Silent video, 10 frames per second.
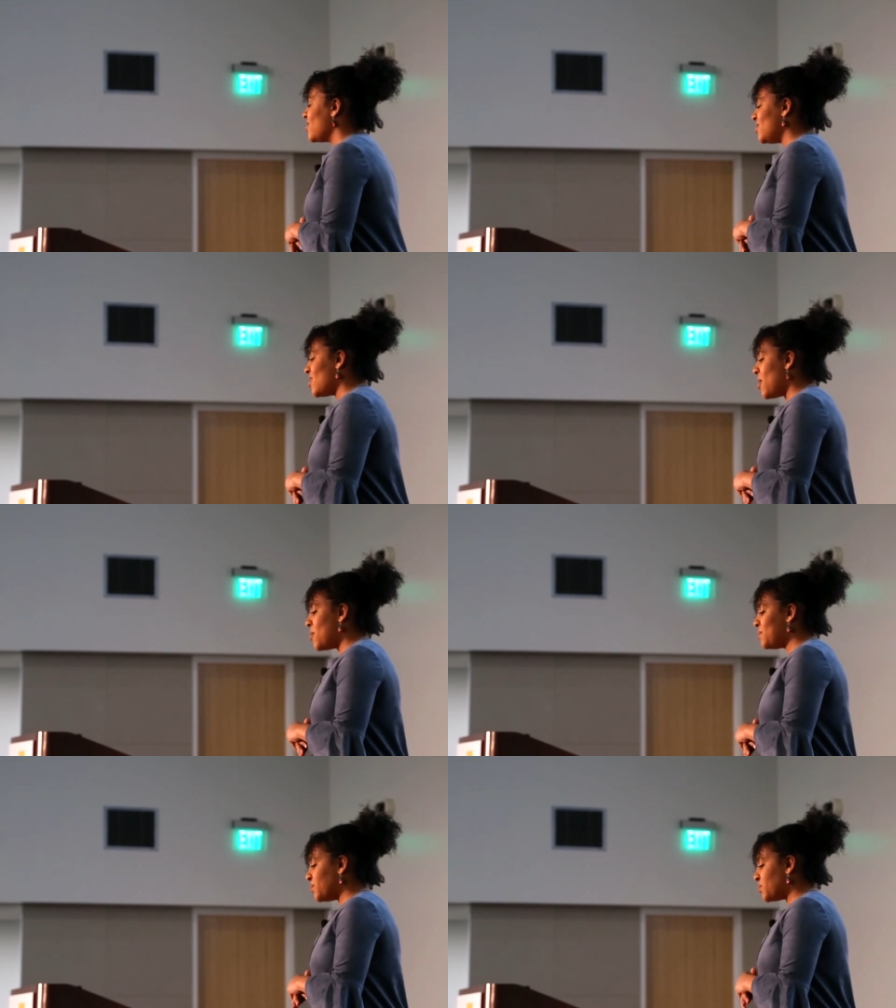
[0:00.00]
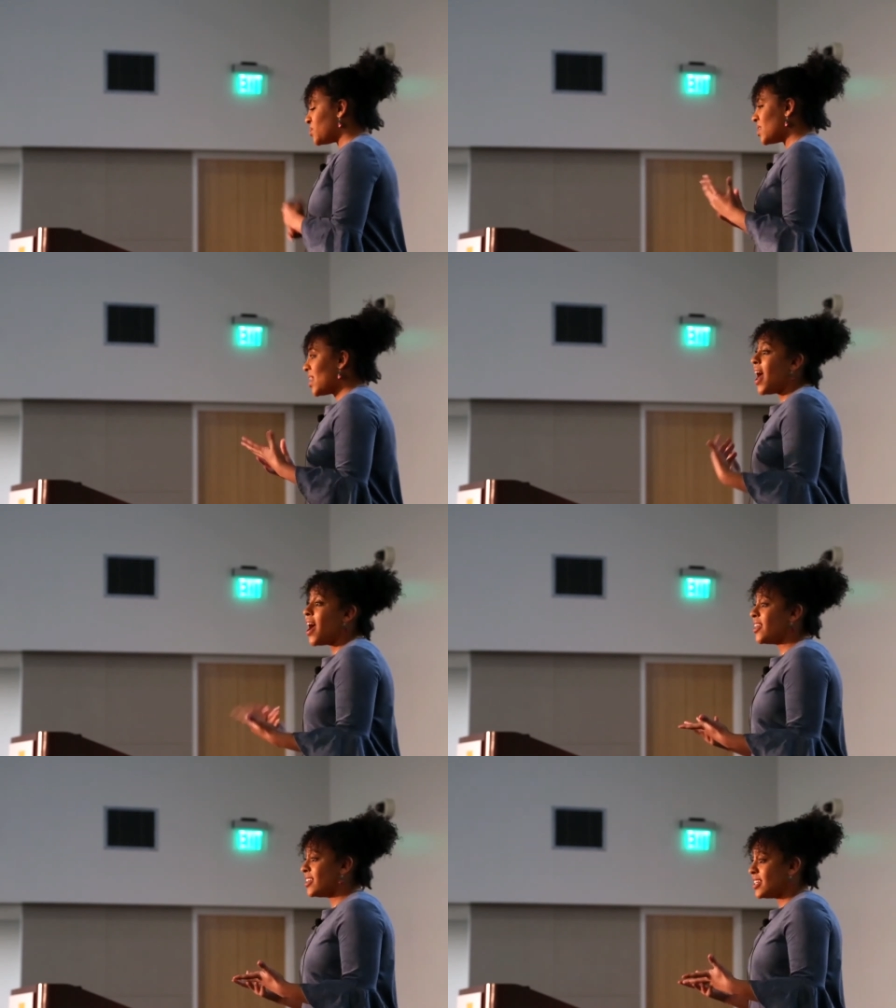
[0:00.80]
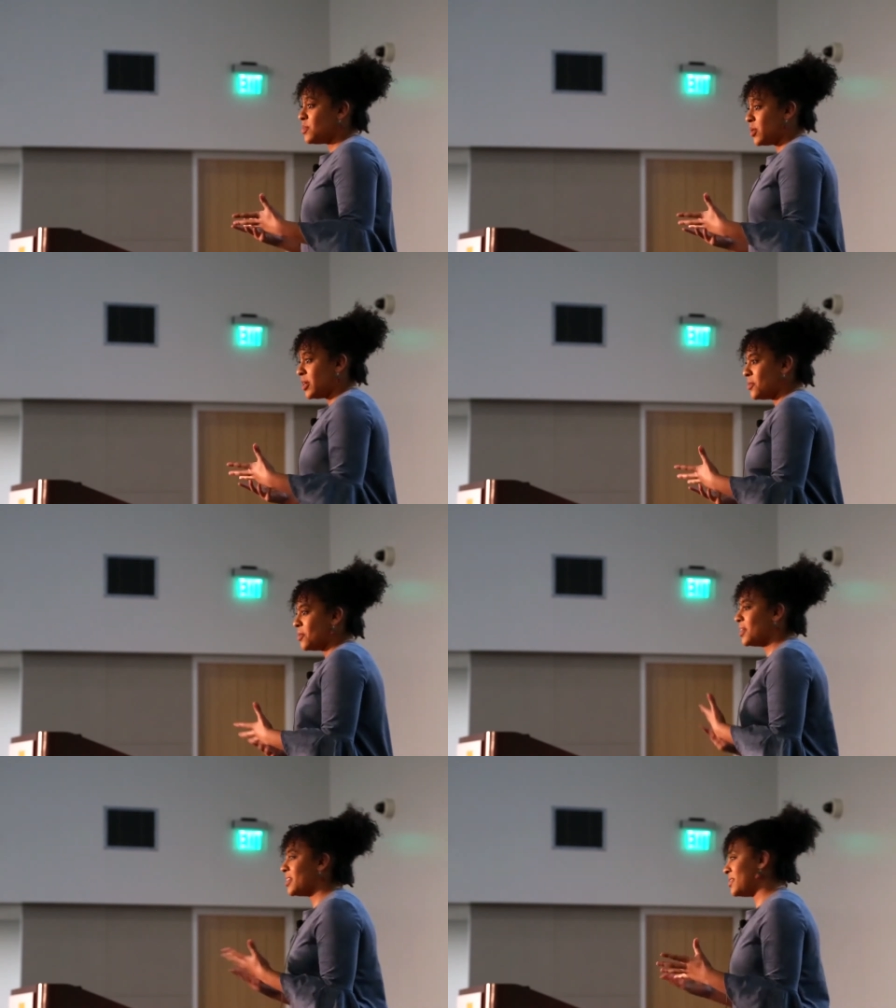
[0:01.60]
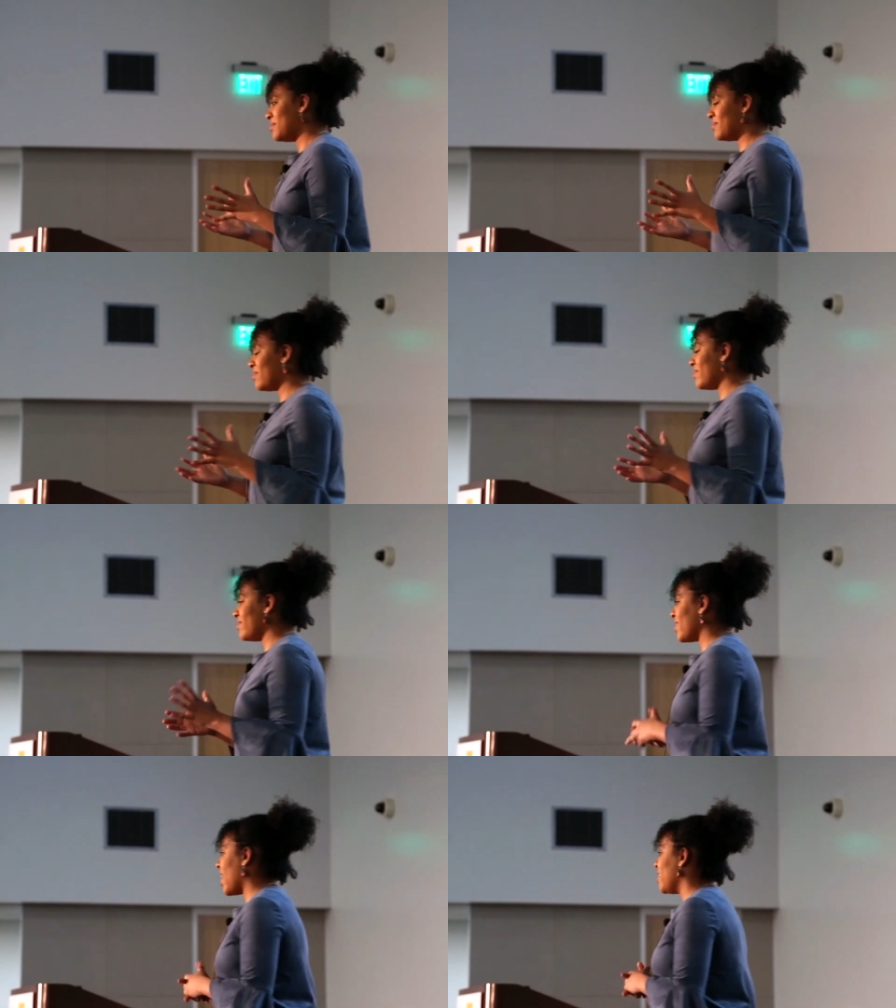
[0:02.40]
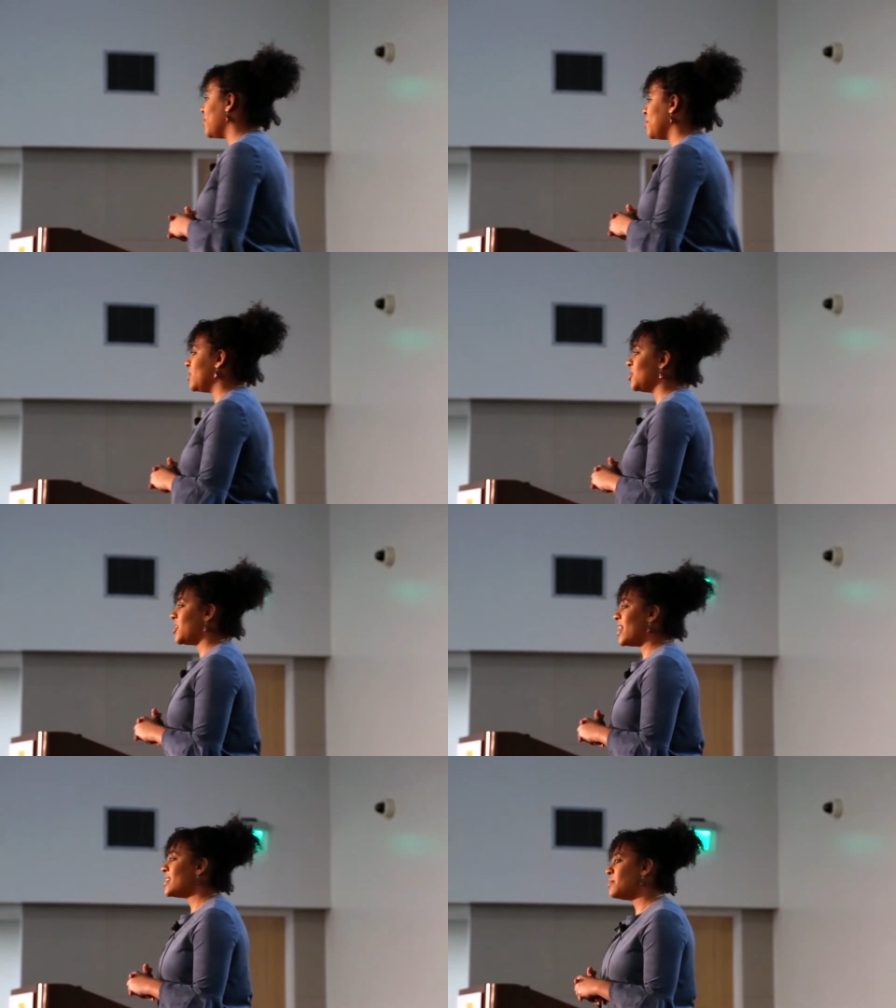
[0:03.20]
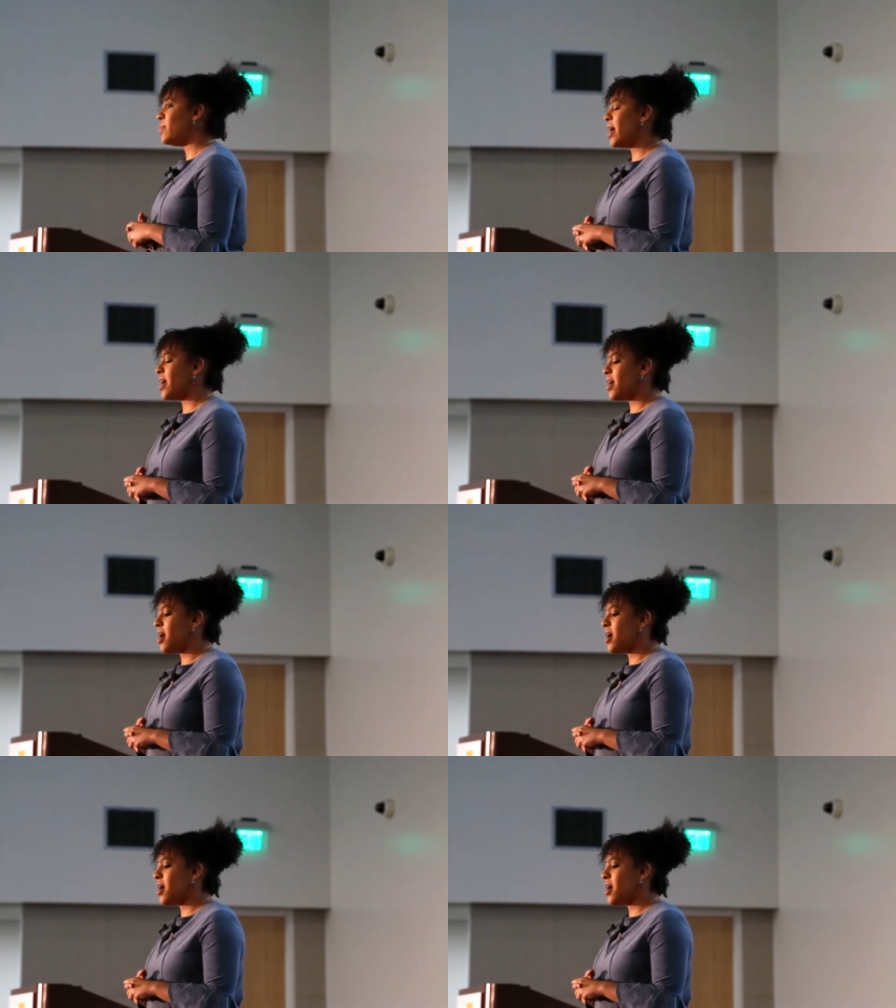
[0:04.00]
So I think that's pretty cool. And I don't know about you guys, but